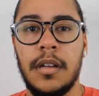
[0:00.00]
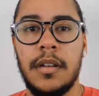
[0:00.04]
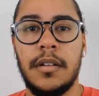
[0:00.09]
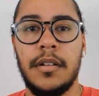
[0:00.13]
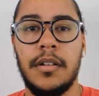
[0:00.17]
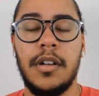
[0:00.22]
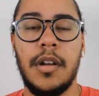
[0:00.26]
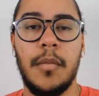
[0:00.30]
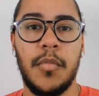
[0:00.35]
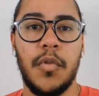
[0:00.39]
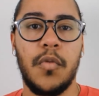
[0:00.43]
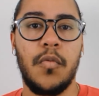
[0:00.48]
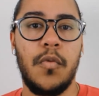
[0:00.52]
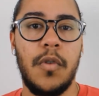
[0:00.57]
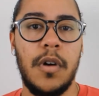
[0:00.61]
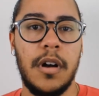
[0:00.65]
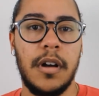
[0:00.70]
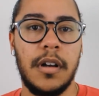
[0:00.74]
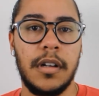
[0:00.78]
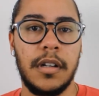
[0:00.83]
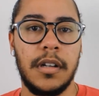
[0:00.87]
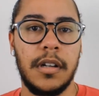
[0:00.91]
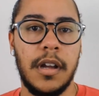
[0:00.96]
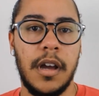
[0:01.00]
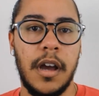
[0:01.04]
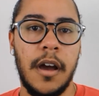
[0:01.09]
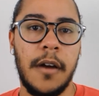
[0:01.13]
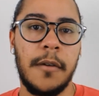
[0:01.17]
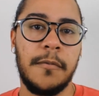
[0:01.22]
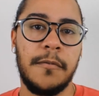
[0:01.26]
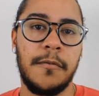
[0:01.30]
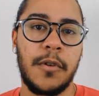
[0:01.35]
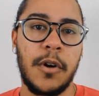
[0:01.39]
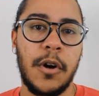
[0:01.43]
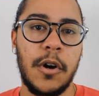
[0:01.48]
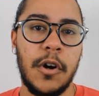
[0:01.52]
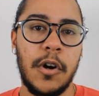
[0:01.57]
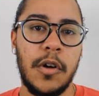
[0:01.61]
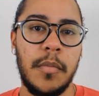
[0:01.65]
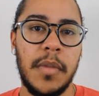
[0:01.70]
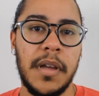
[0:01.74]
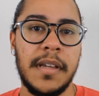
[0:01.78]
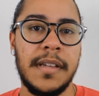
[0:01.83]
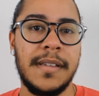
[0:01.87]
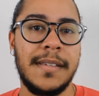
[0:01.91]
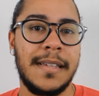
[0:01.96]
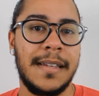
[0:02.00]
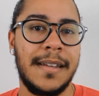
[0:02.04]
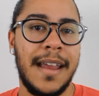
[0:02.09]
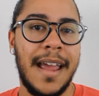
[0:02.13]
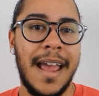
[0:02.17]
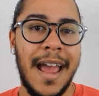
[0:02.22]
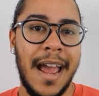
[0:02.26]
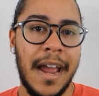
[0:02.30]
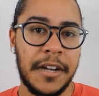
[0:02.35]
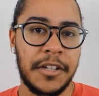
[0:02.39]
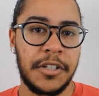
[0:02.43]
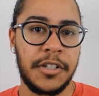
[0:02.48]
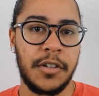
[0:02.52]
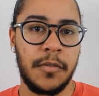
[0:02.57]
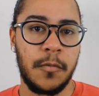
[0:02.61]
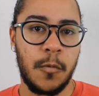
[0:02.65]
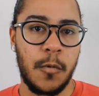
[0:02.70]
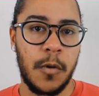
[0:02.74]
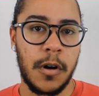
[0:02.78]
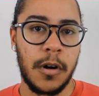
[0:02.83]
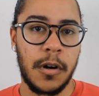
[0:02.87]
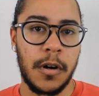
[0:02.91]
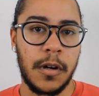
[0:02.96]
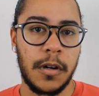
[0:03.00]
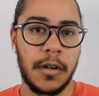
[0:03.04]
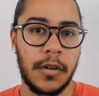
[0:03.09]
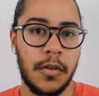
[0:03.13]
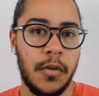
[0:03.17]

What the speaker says: Number 1, a verb is an action word